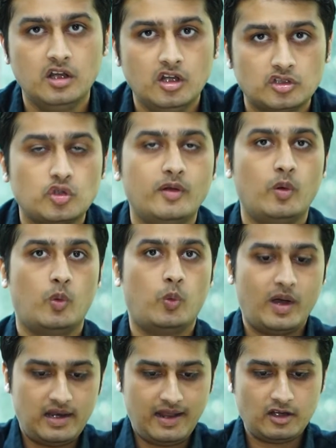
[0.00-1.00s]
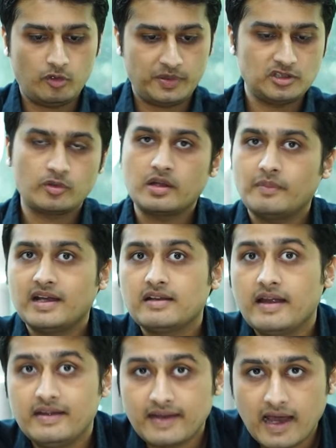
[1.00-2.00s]
So 1 lakh rupees you can buy the
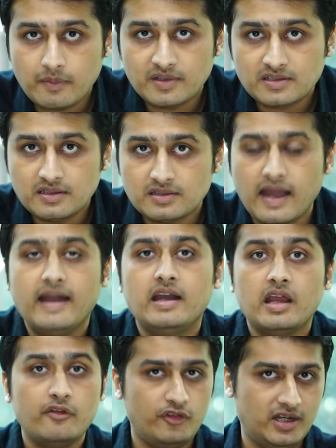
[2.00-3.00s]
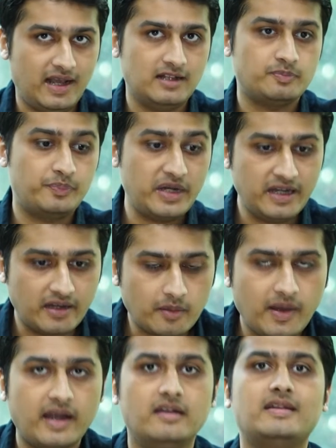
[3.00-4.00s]
entire business, and if it has
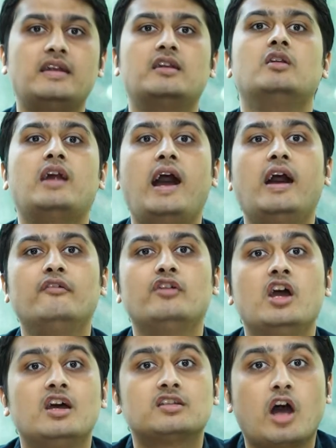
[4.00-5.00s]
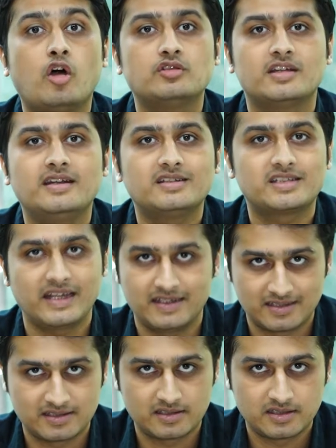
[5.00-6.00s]
predetermined that it will have 1000
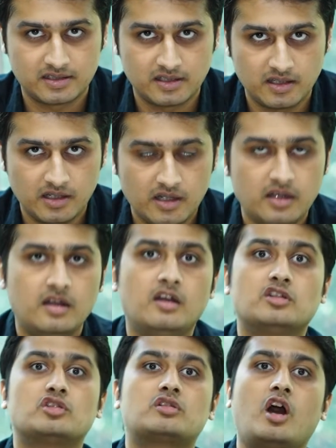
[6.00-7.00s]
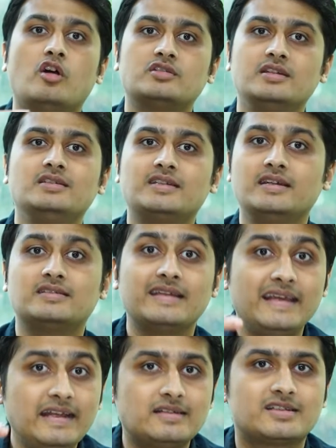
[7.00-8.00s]
shares. So 1000 shares,
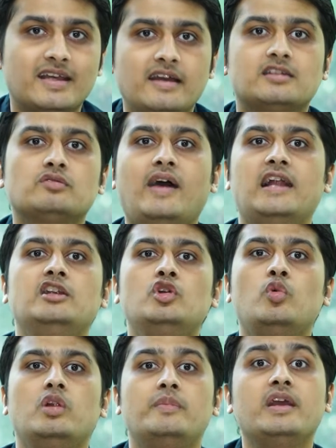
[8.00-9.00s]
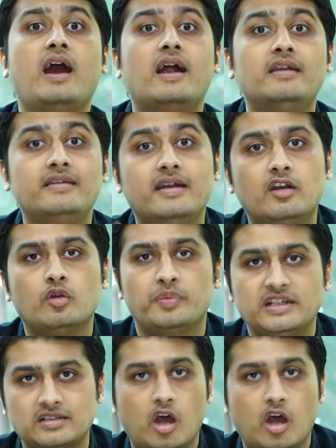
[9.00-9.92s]
each share's value will be 100 rupees.